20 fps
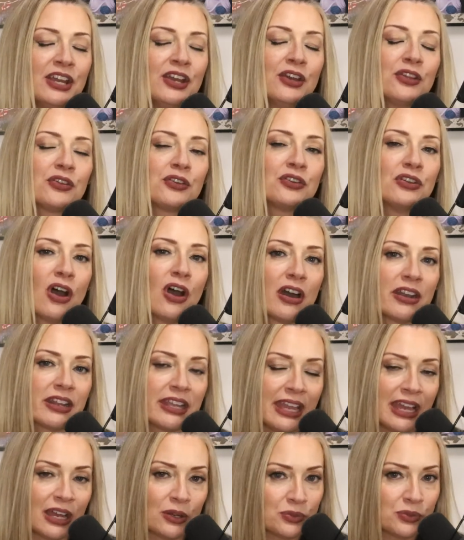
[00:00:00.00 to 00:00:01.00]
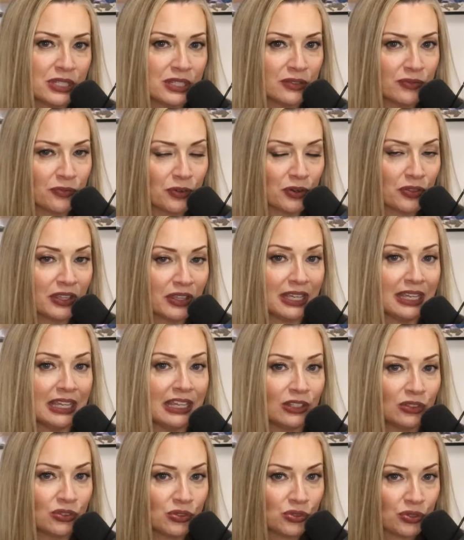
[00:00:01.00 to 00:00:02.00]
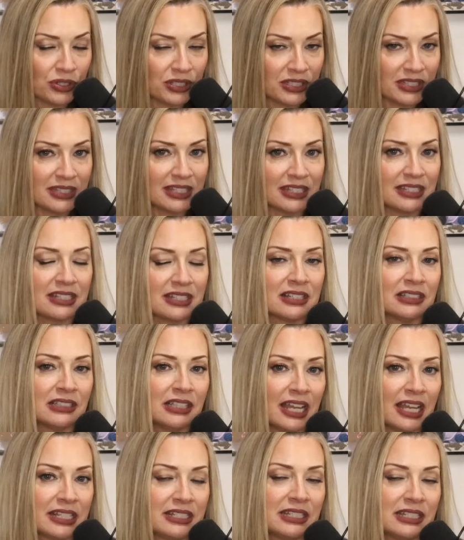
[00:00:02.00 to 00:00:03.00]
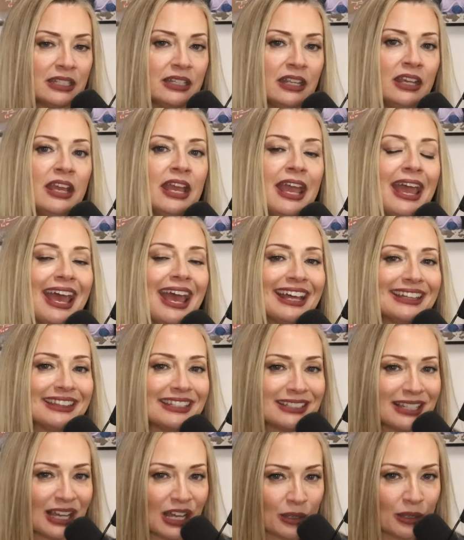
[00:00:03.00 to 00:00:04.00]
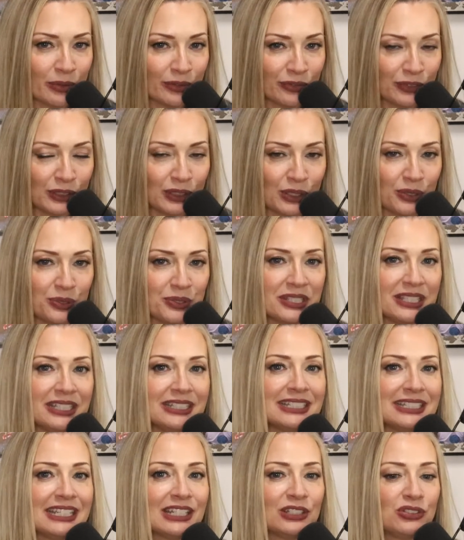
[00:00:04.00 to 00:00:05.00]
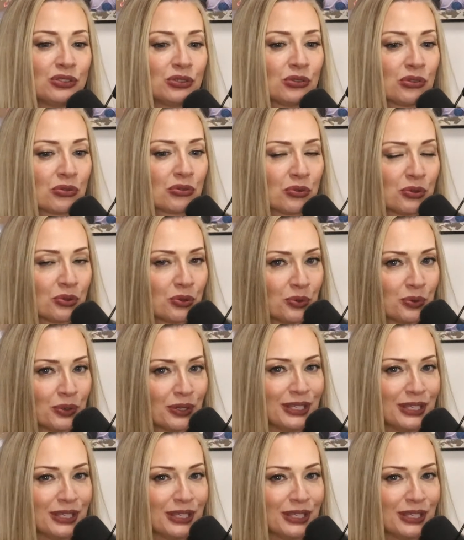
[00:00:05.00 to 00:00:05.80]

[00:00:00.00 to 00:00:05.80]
They're not accounting for the interest that's collected at the time of closing to get you through,